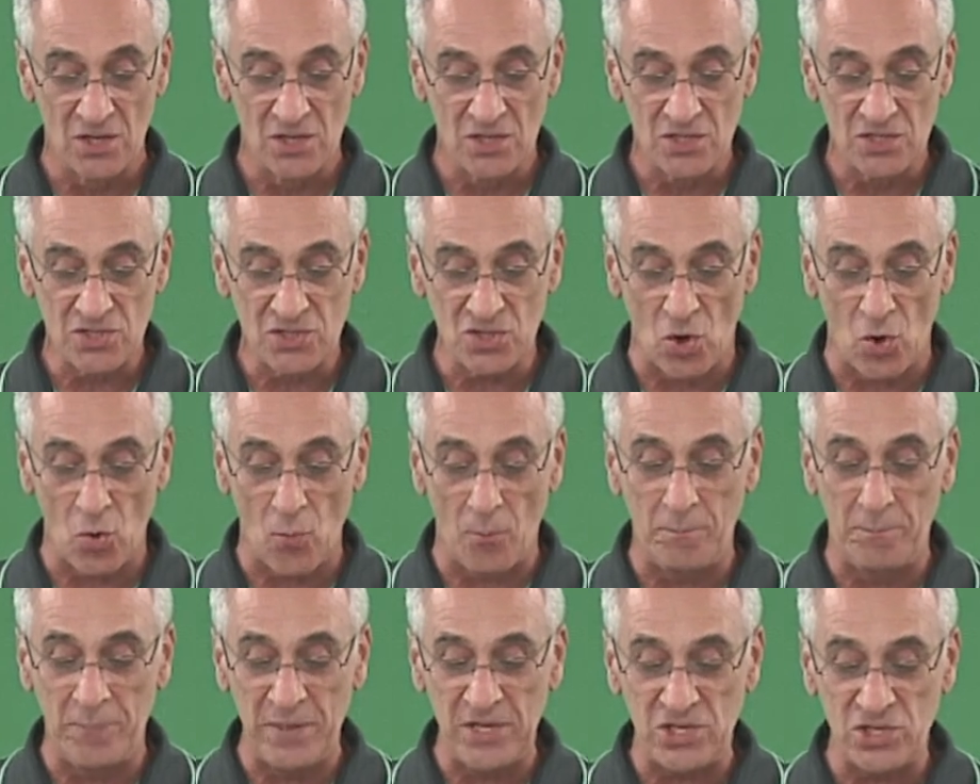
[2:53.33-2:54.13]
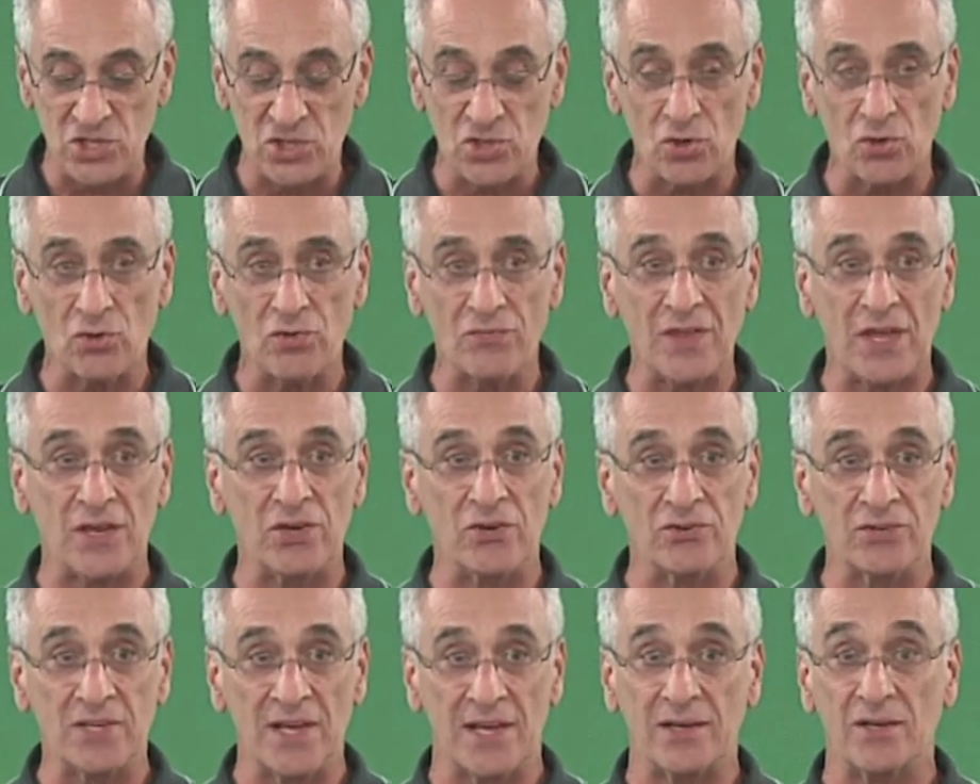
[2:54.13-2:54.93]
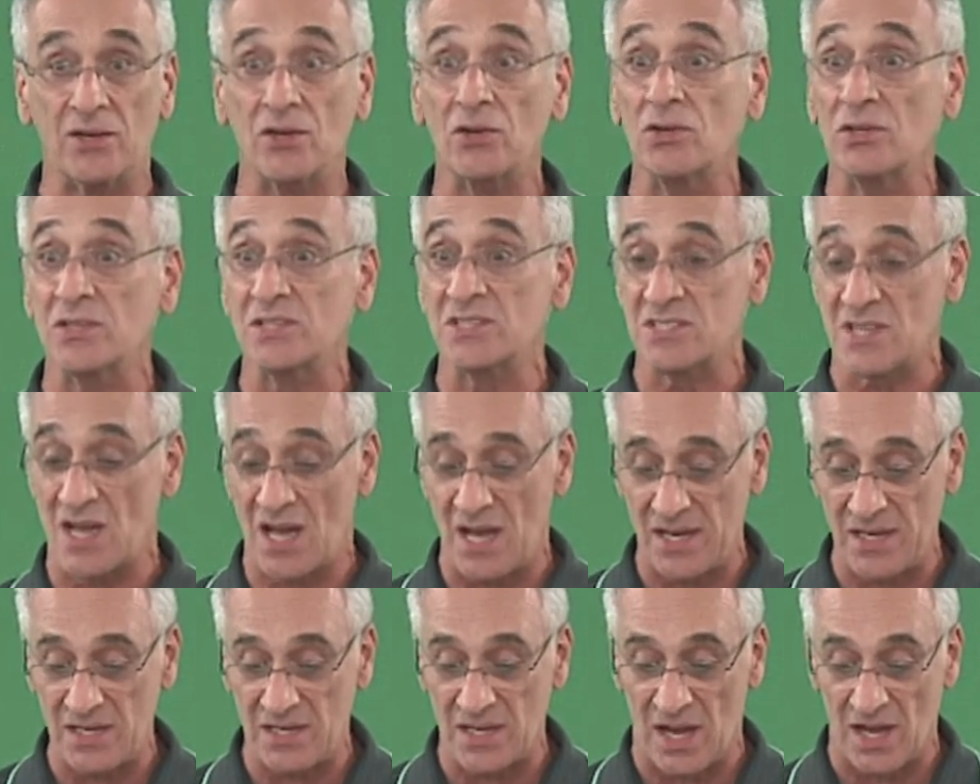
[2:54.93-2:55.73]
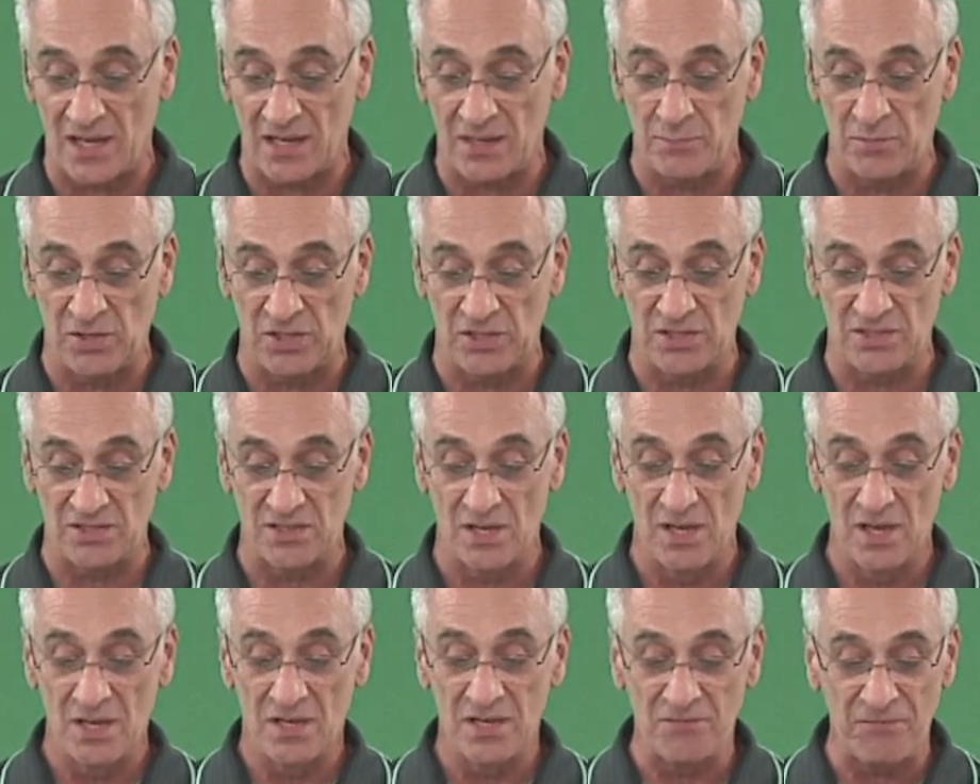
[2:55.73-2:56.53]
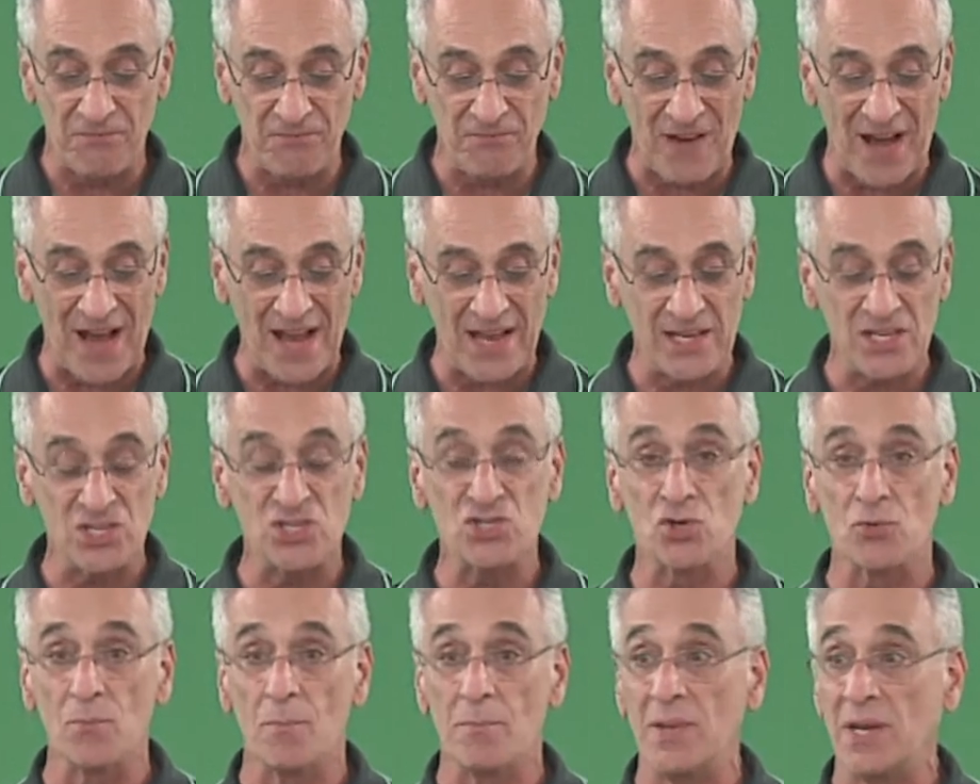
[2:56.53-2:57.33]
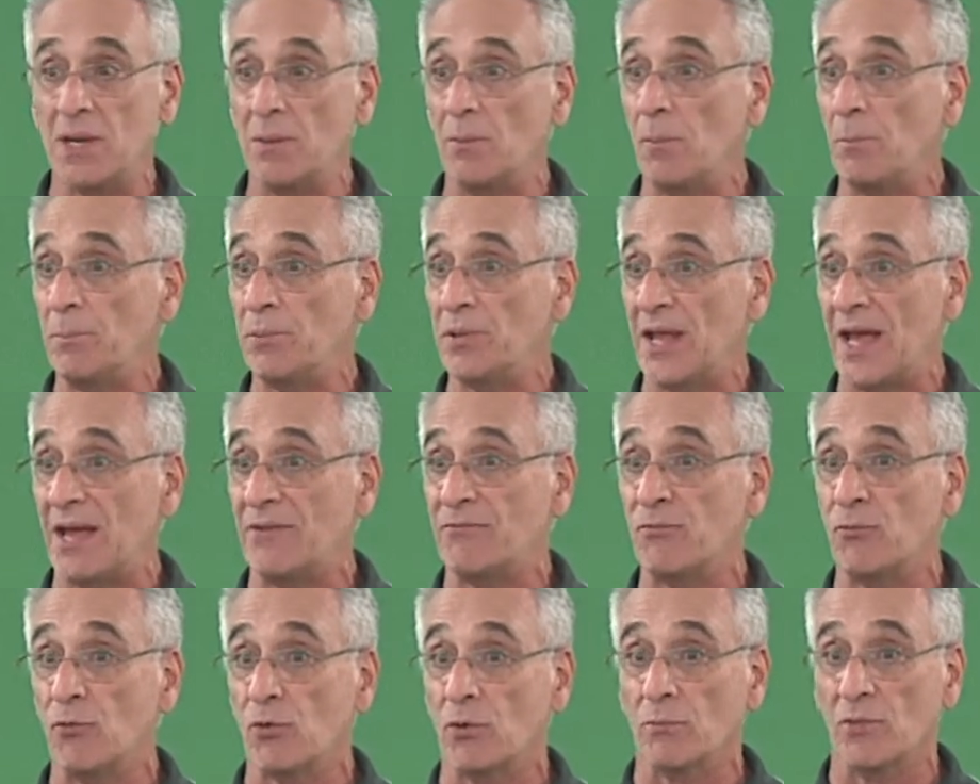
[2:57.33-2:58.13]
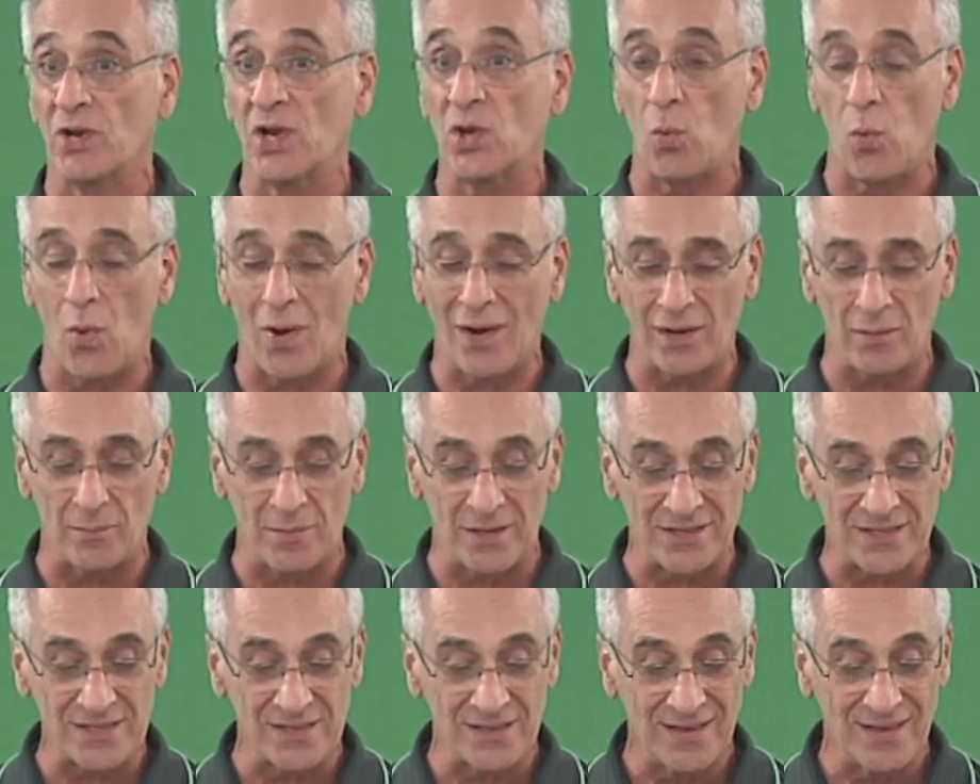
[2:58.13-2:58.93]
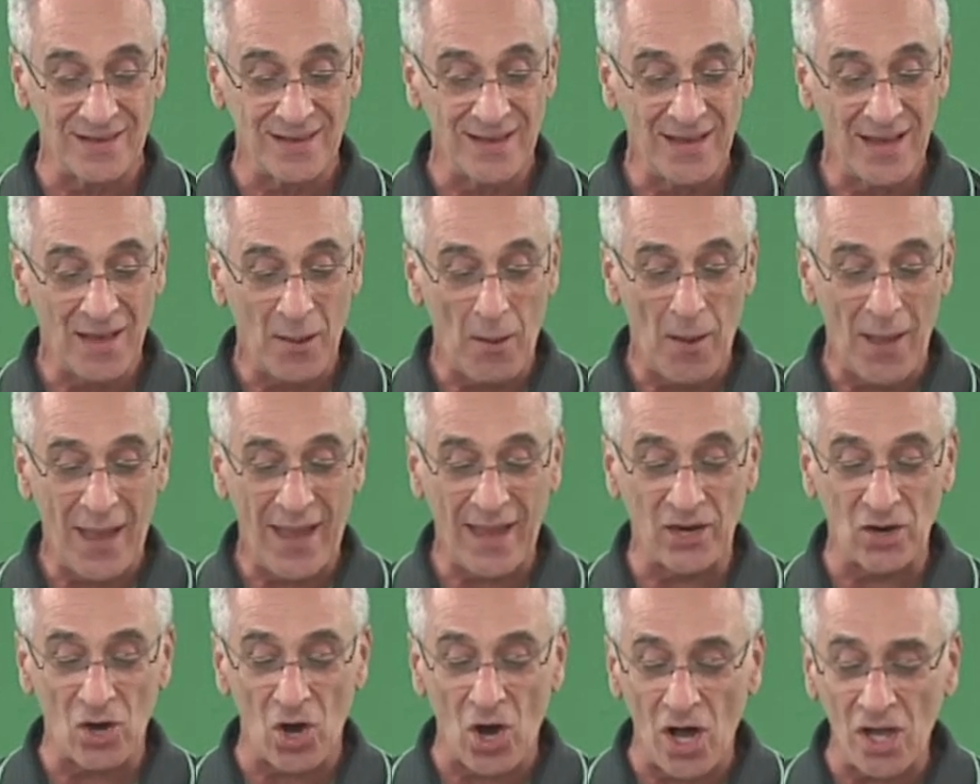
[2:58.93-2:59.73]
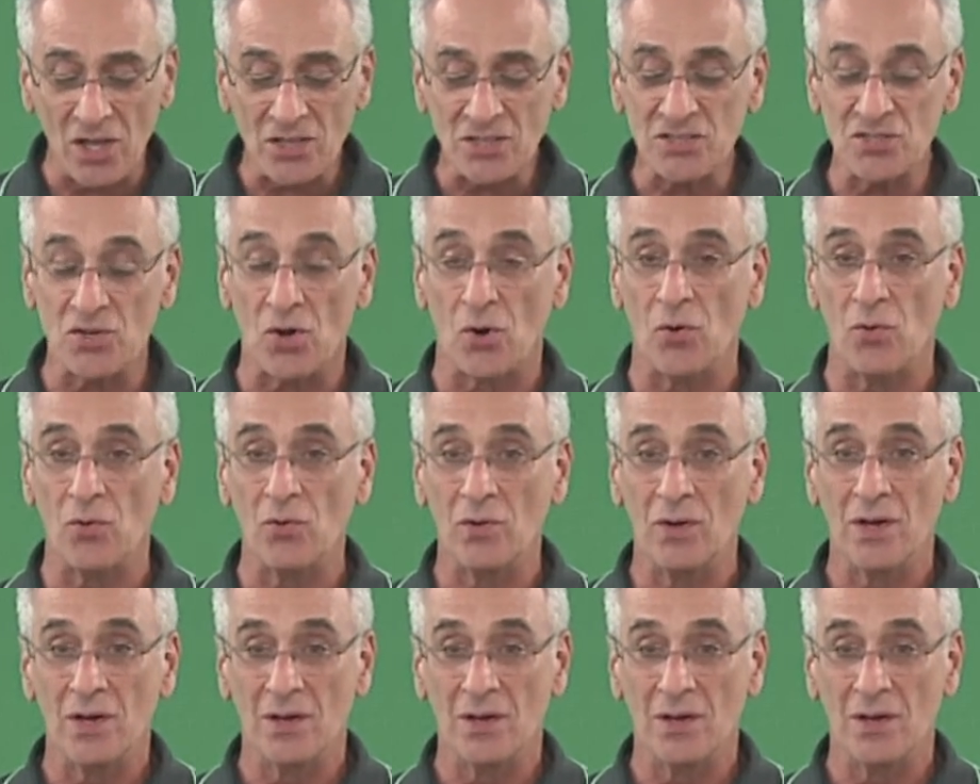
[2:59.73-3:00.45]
So be sure that your technical design document defines your minimum platform requirement, and also